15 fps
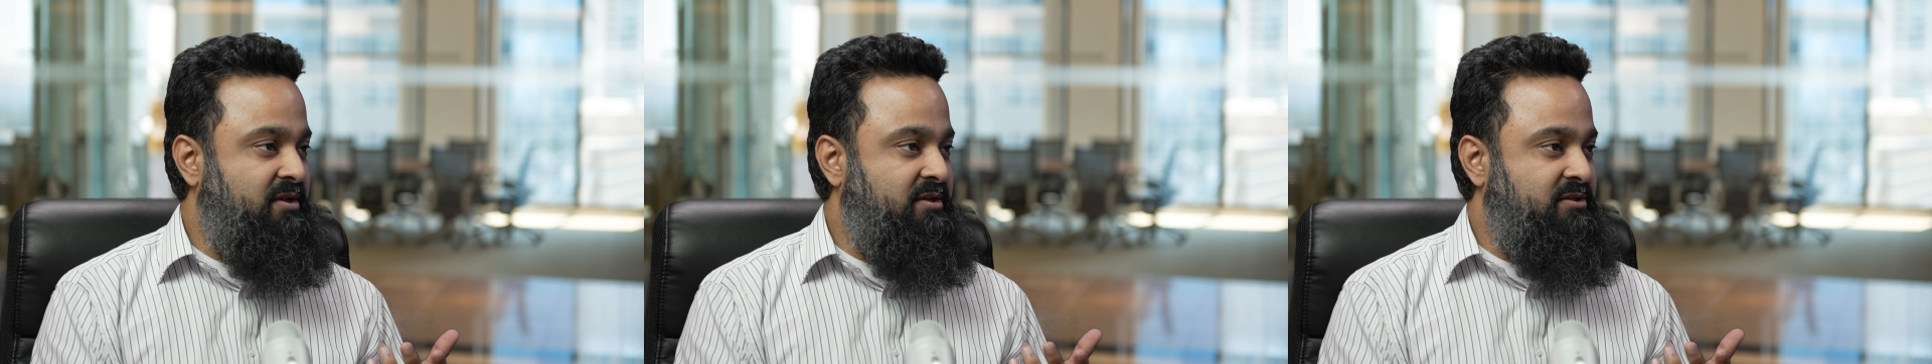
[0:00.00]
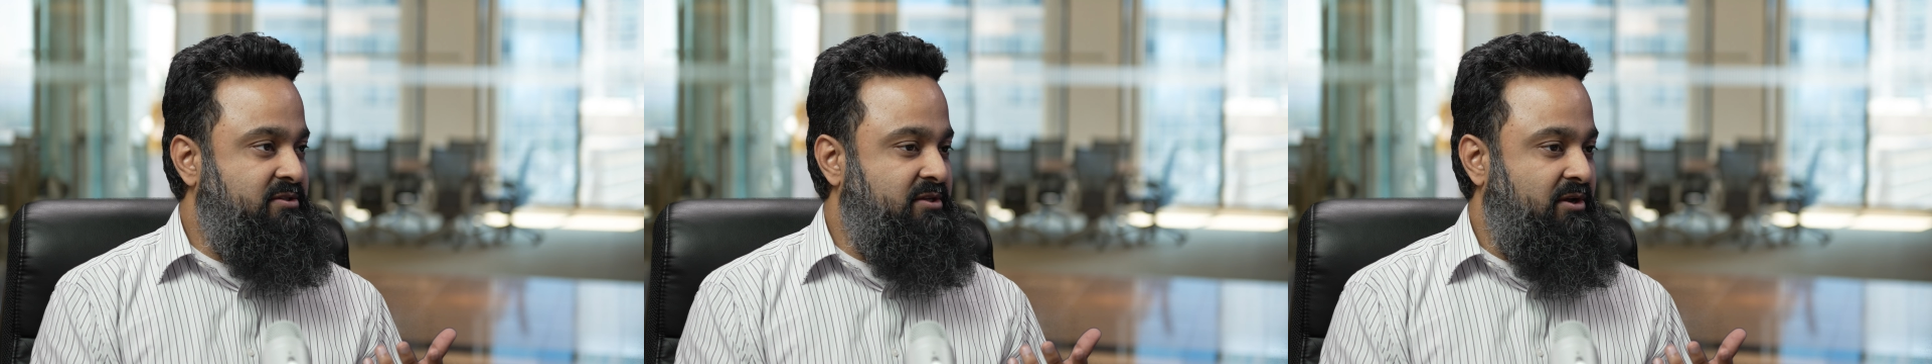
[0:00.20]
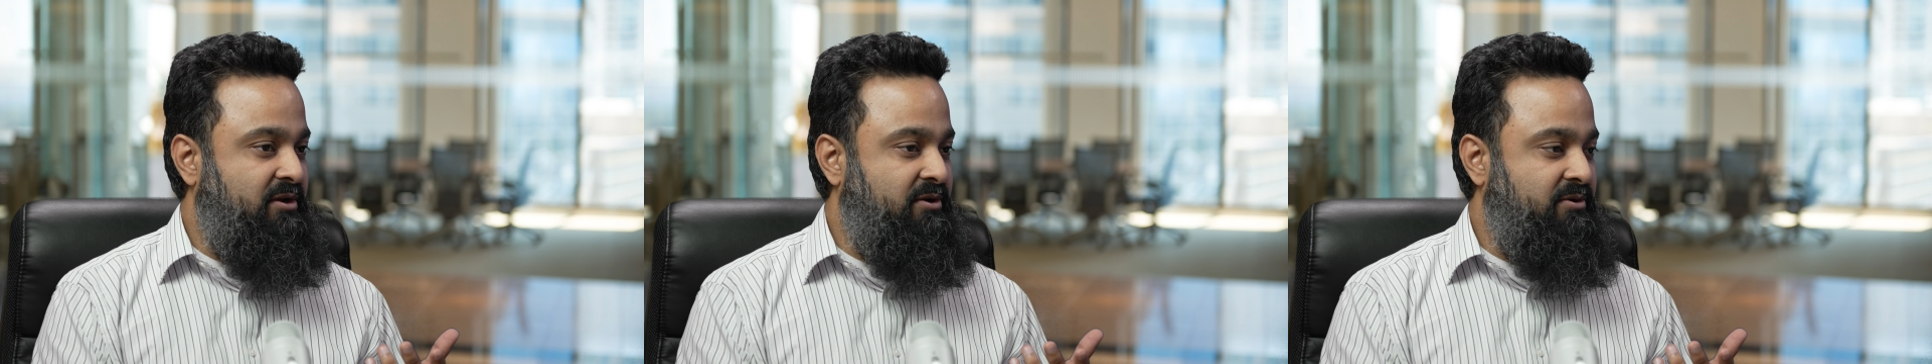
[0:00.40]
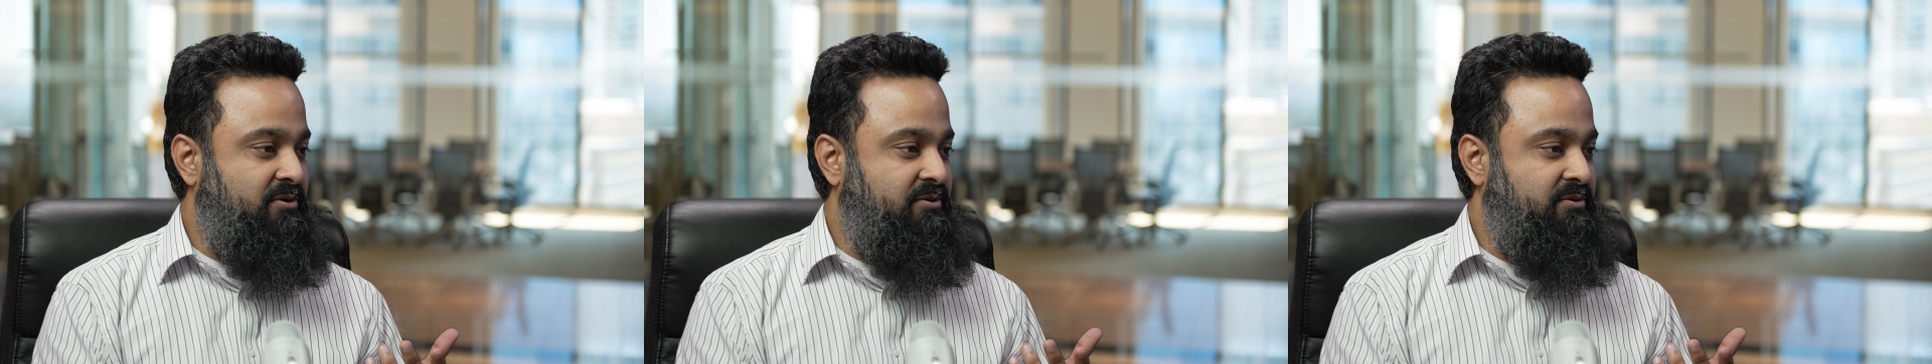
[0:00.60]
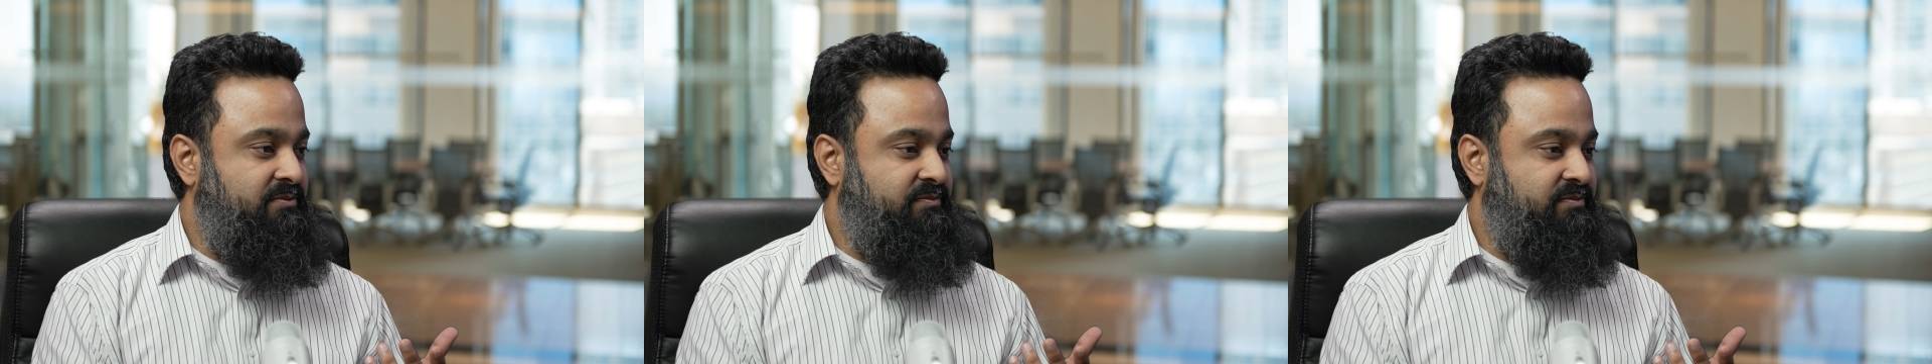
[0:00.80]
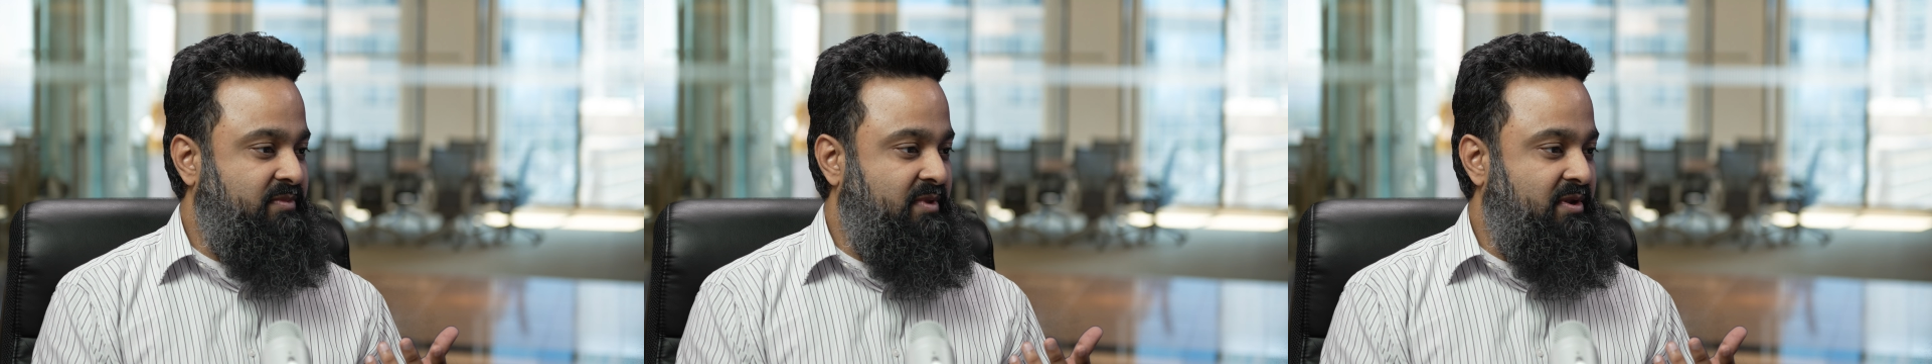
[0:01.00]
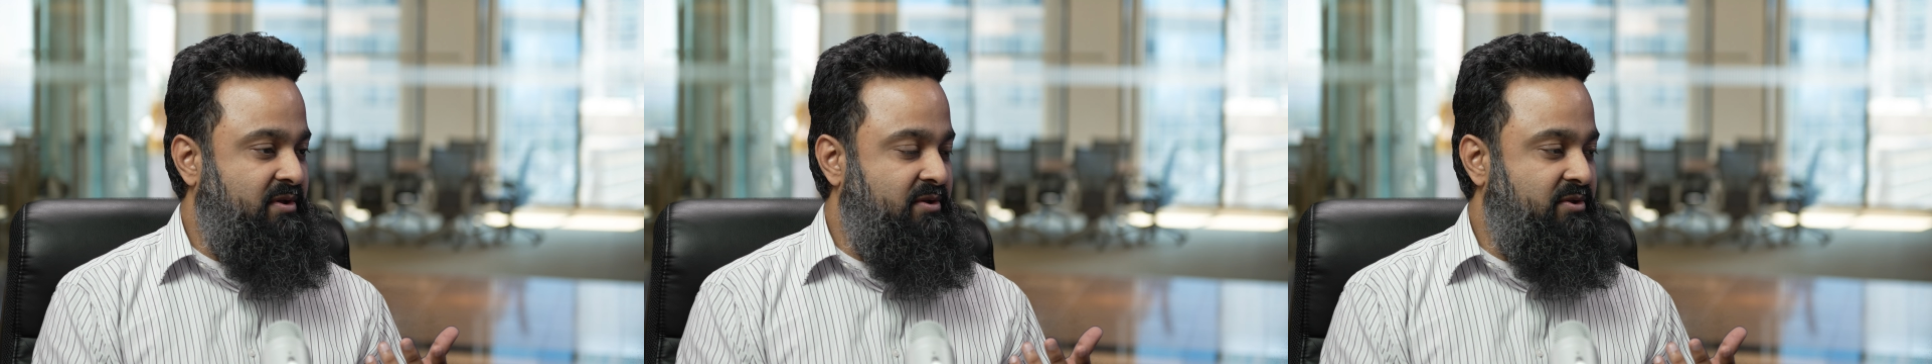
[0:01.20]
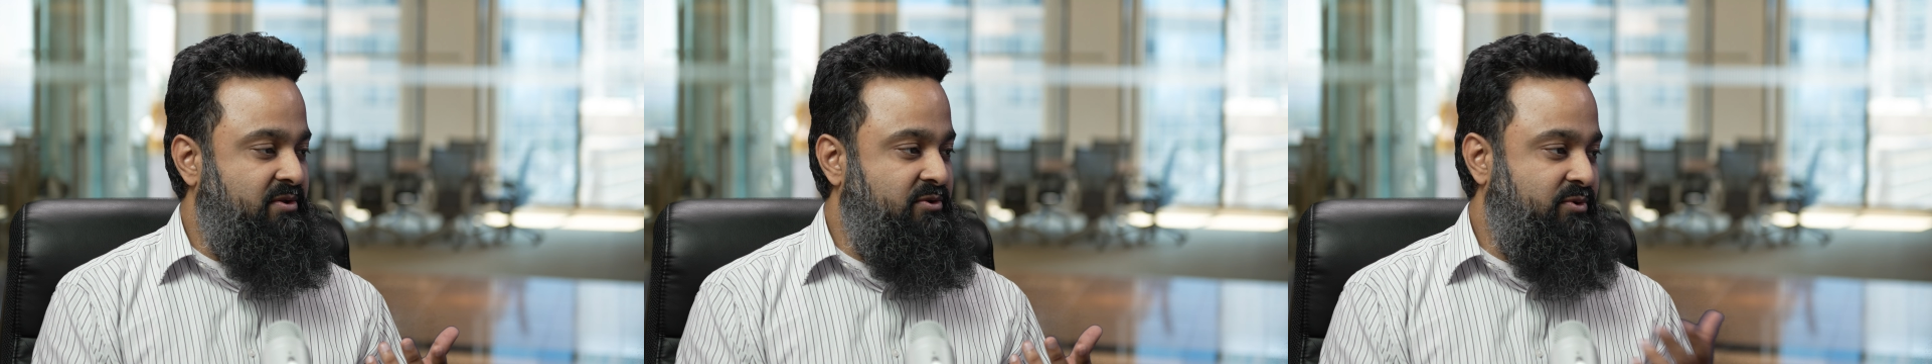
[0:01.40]
So
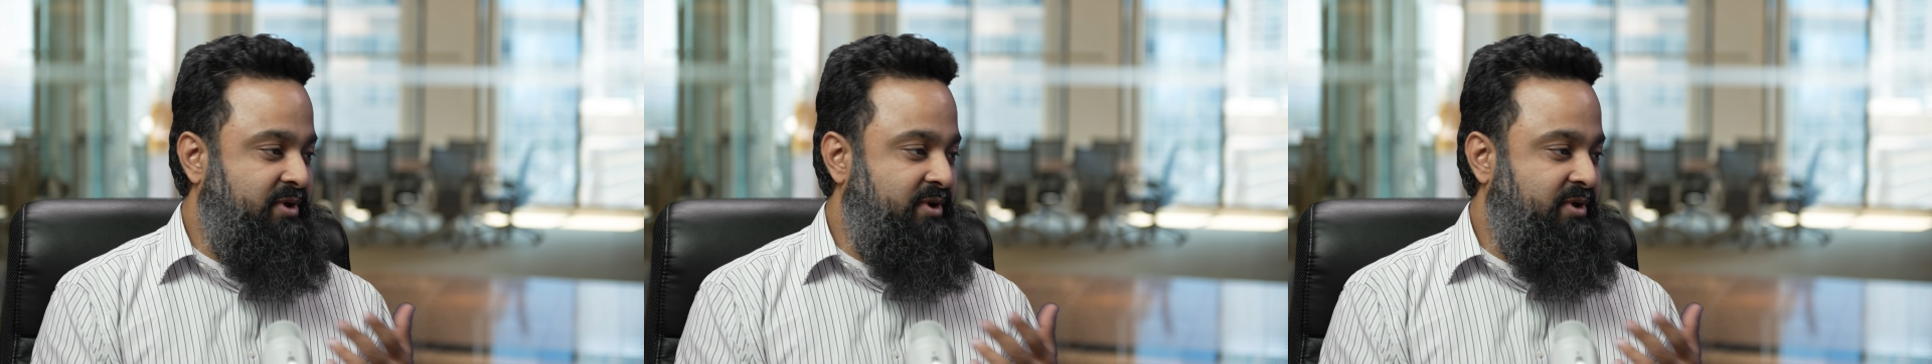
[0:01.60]
you